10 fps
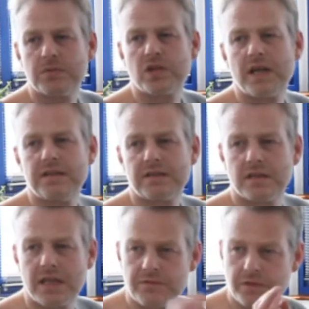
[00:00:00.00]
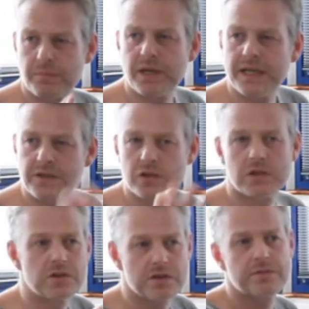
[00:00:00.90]
JSON. Every page you
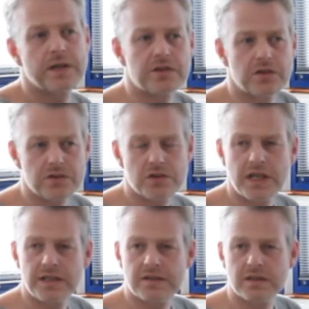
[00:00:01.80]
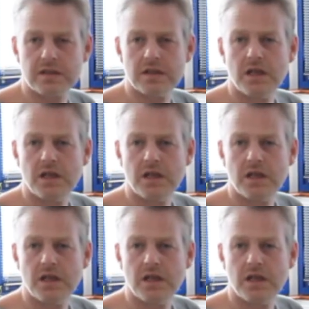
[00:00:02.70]
can just fetch as JSON.